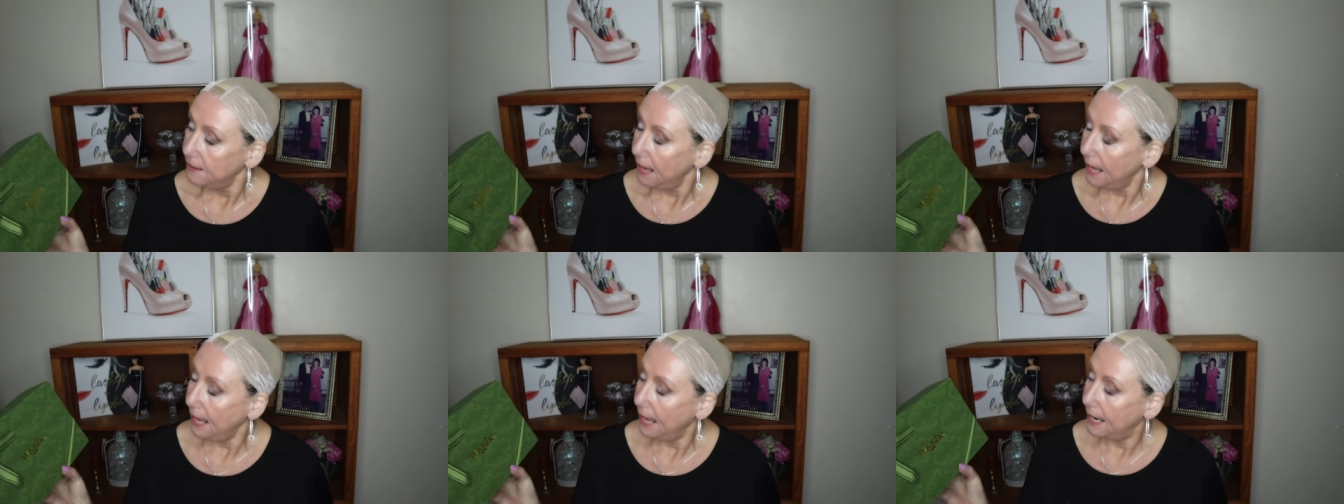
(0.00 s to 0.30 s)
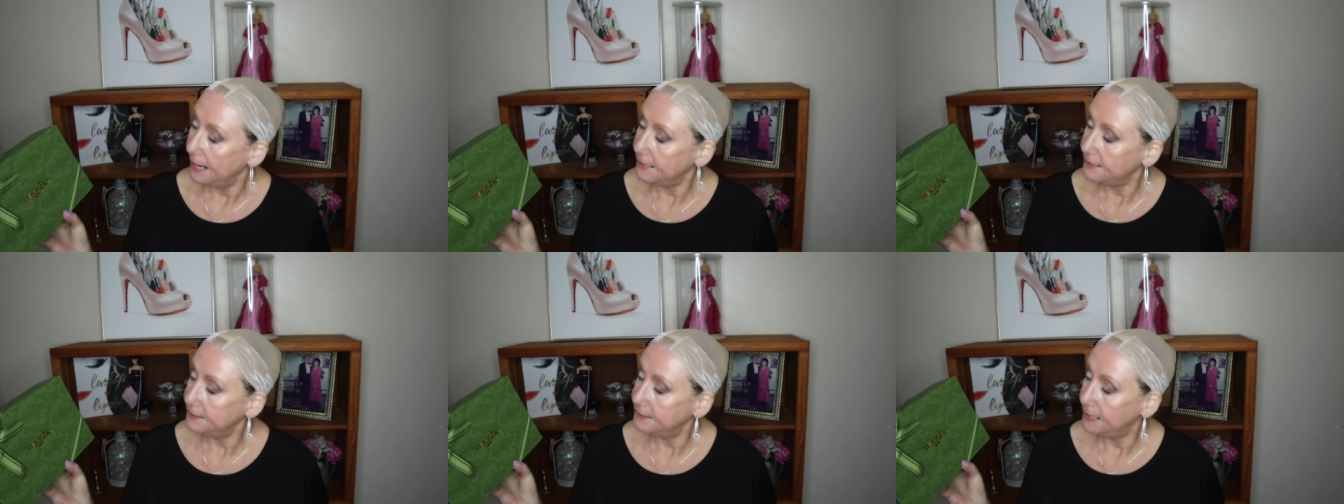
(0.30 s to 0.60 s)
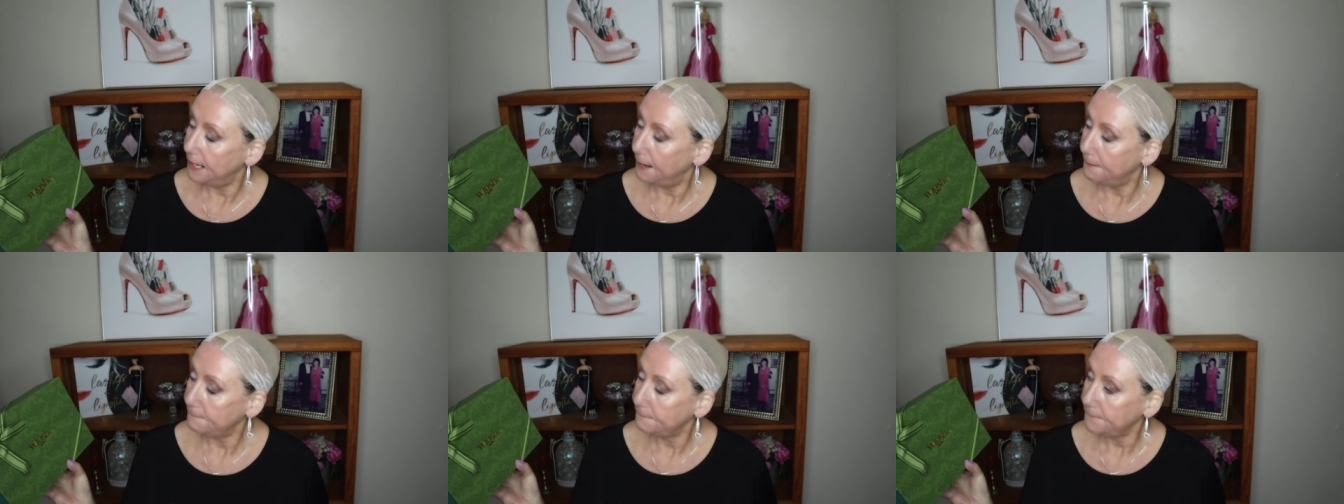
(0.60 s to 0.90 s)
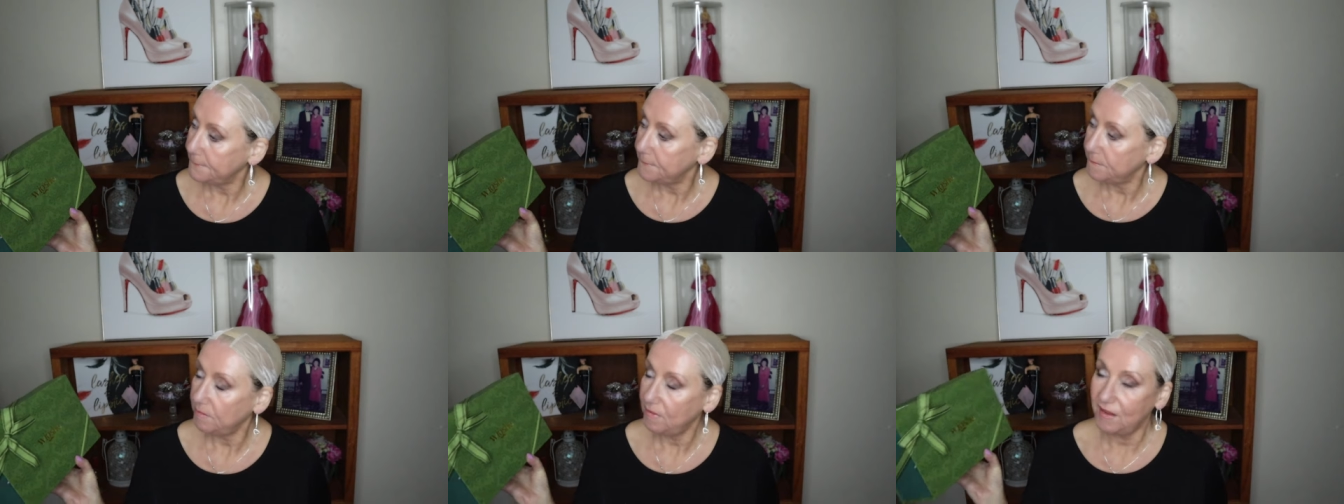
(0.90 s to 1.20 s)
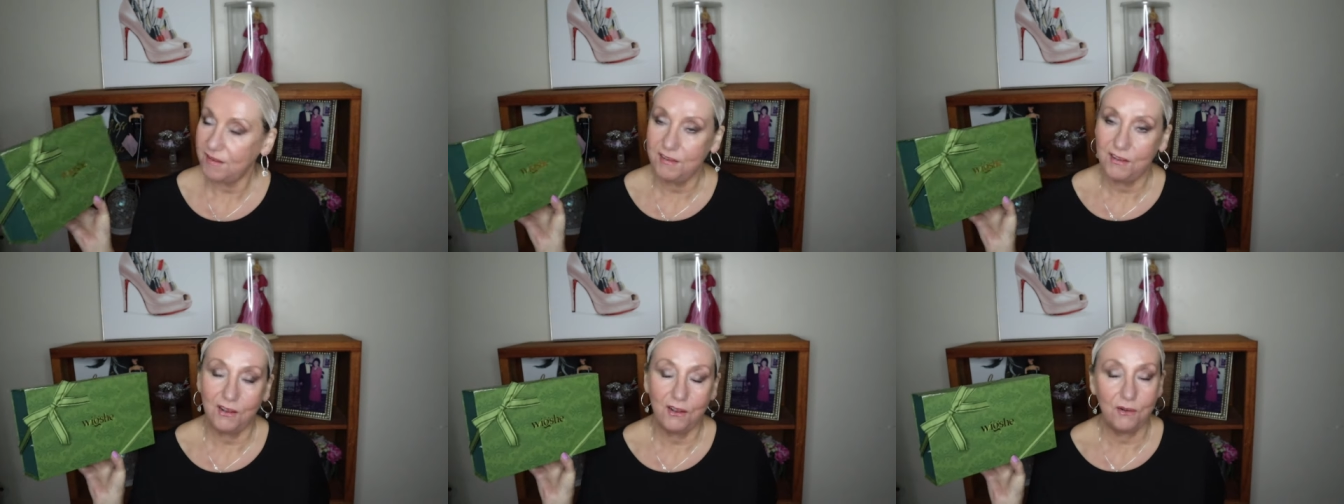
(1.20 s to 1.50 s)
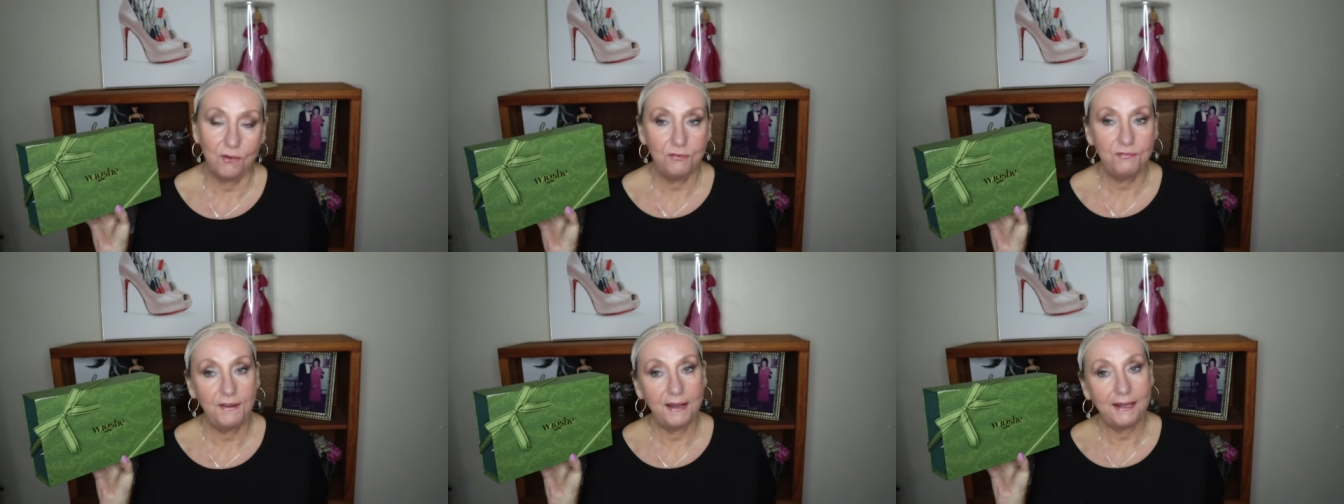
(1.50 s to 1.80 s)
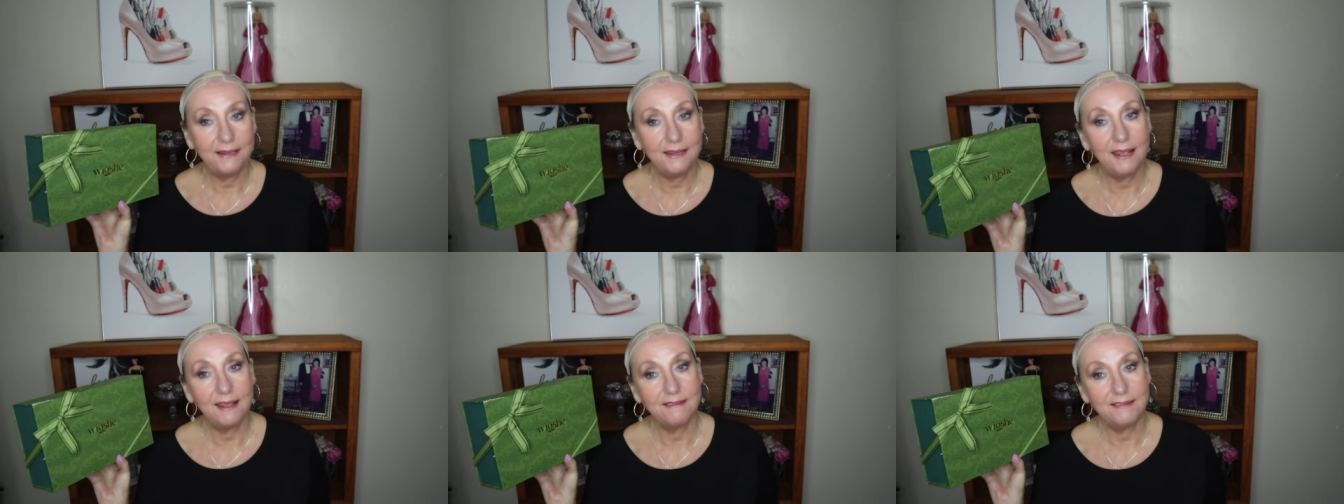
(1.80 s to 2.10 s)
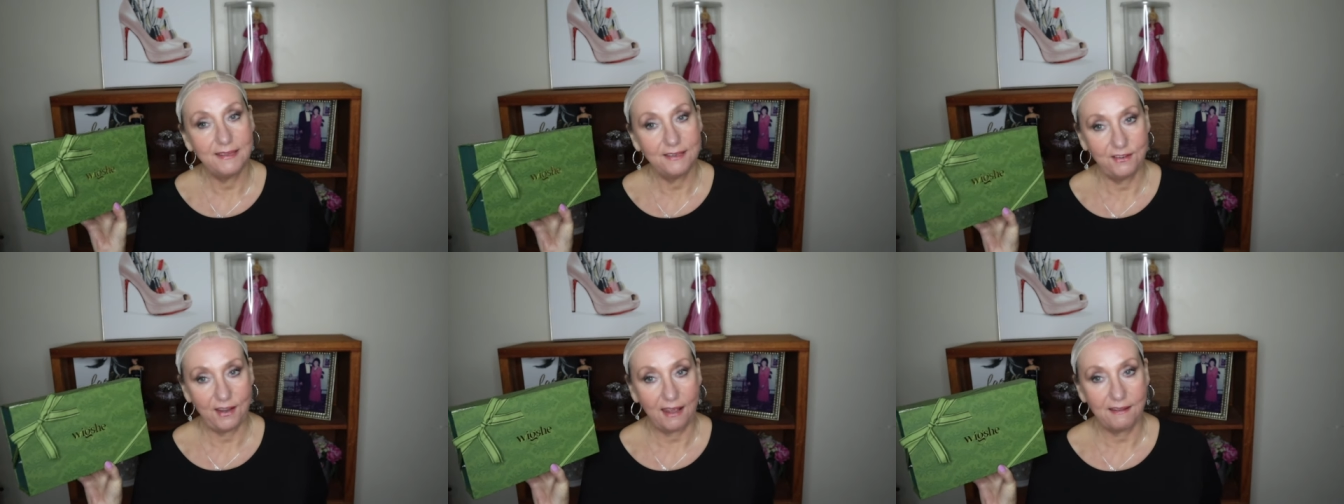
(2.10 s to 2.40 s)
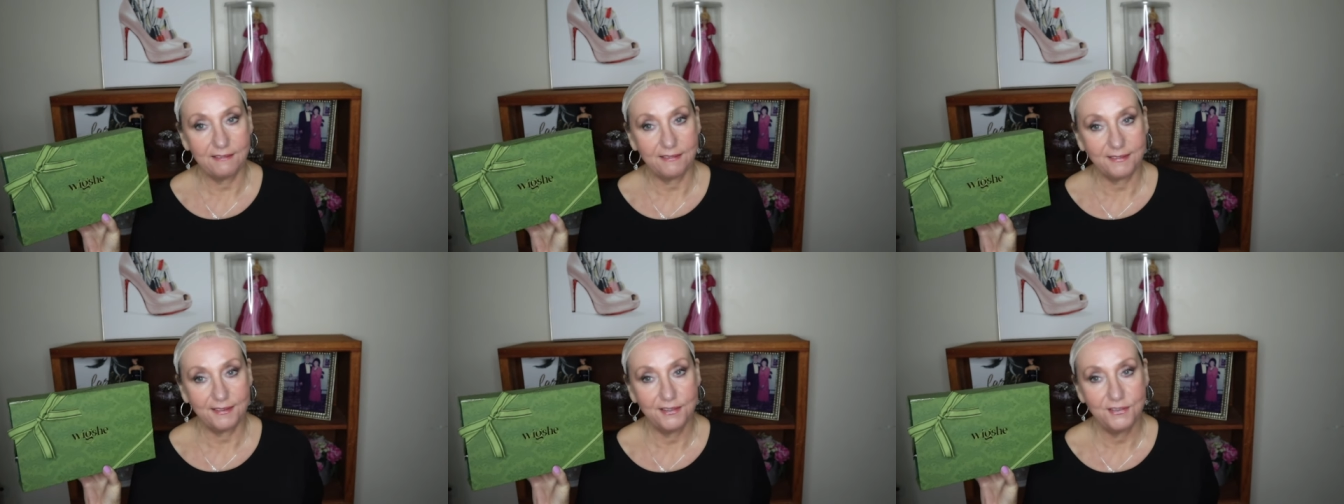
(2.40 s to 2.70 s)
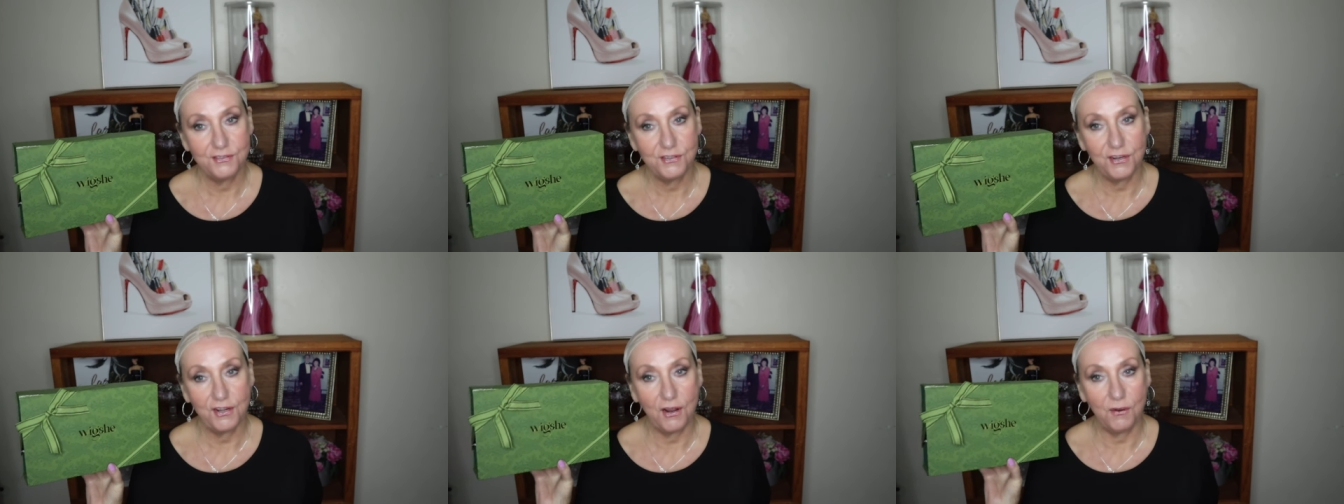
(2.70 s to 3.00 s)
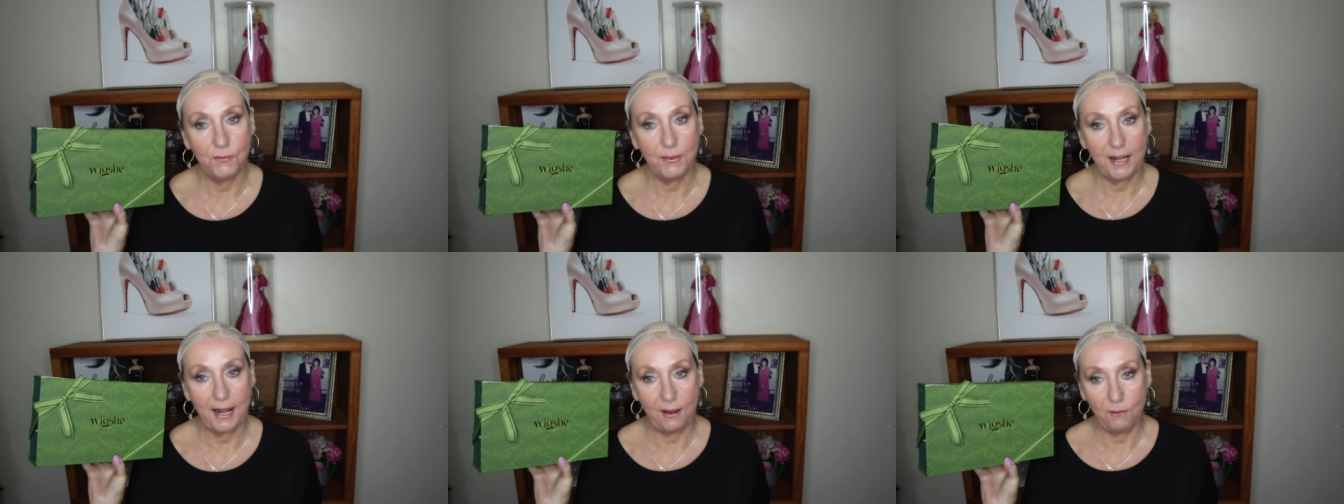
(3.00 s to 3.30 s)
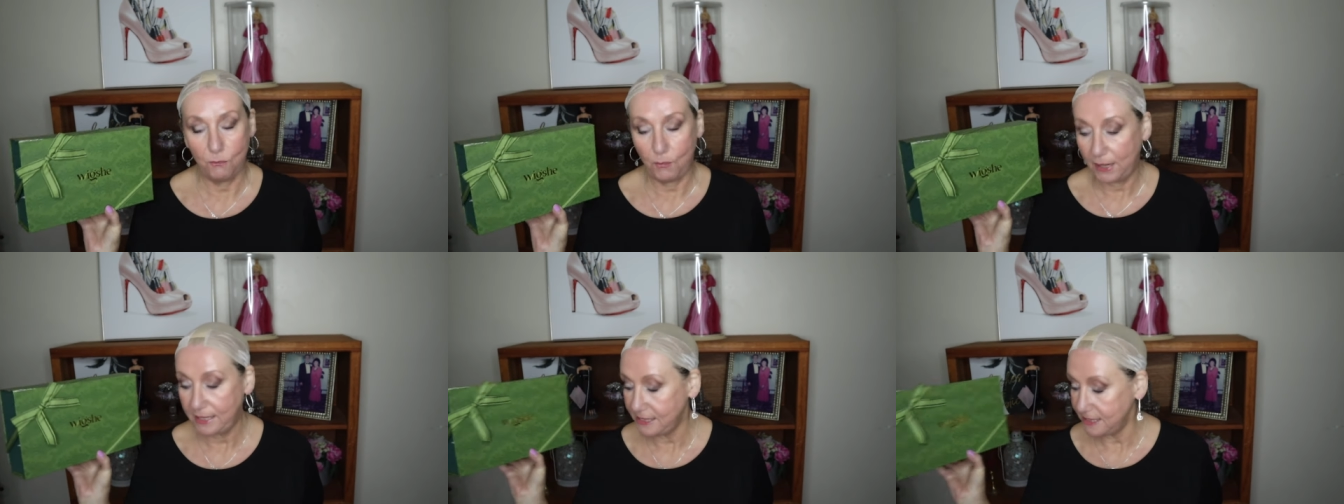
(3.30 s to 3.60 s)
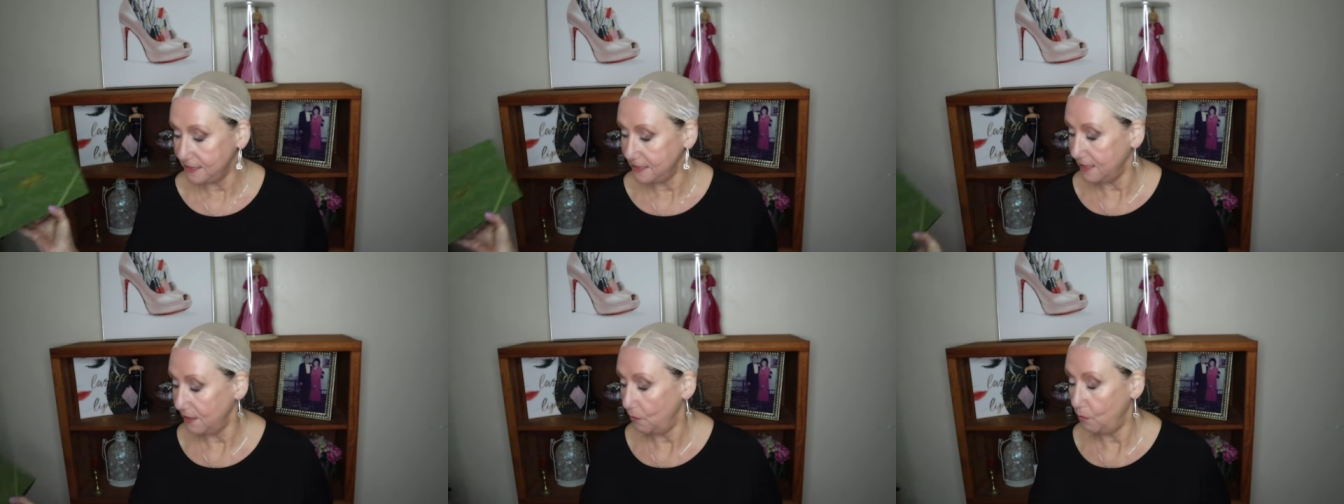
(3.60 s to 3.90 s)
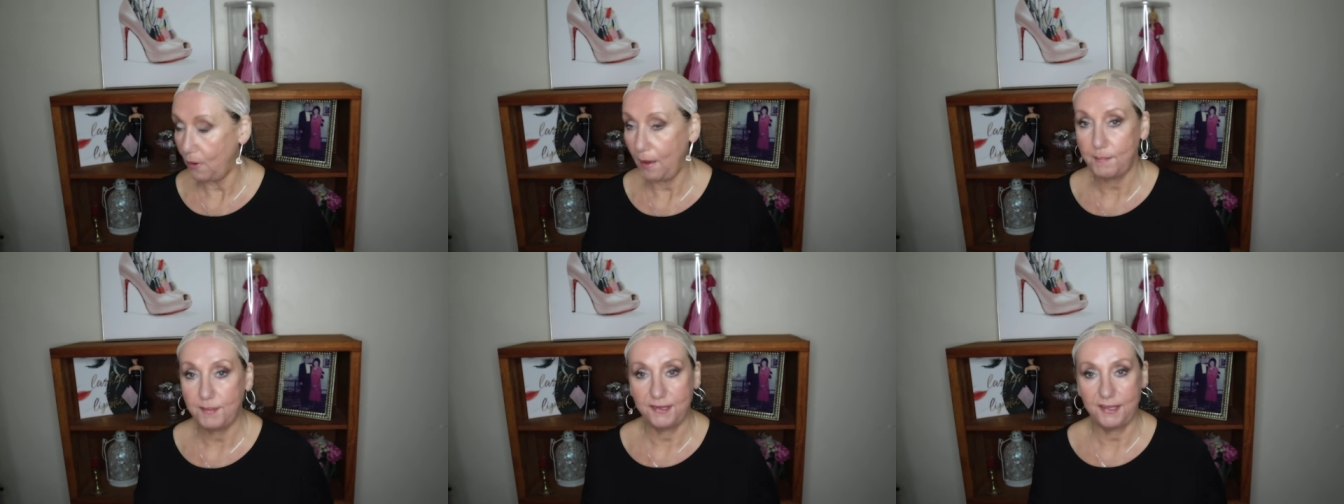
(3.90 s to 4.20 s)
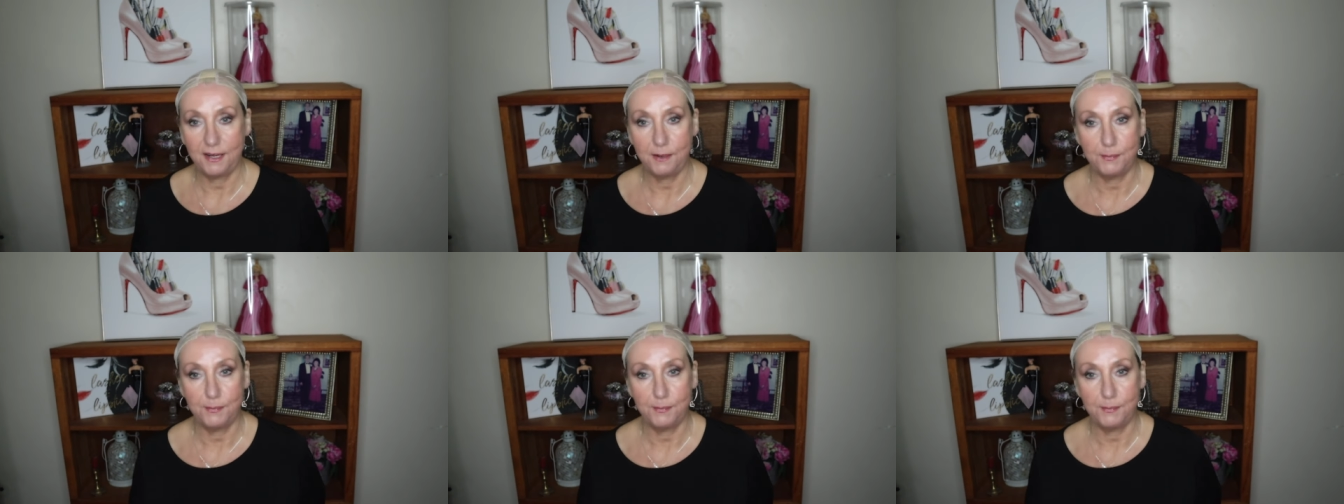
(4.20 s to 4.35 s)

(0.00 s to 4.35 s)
And um, so finally I said yes, you know, and I went to their website.